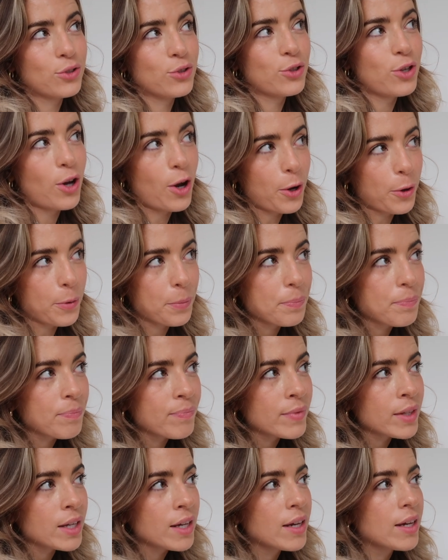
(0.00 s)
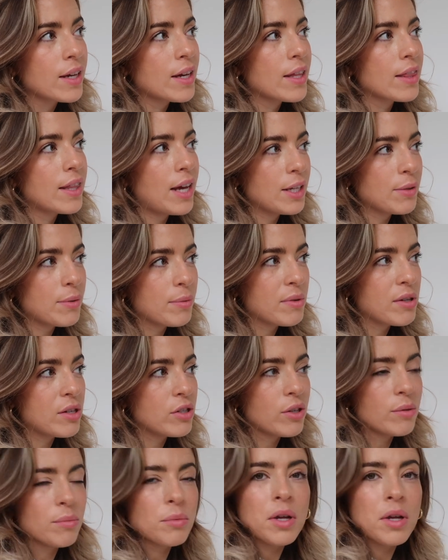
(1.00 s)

so that's what I'm going to do.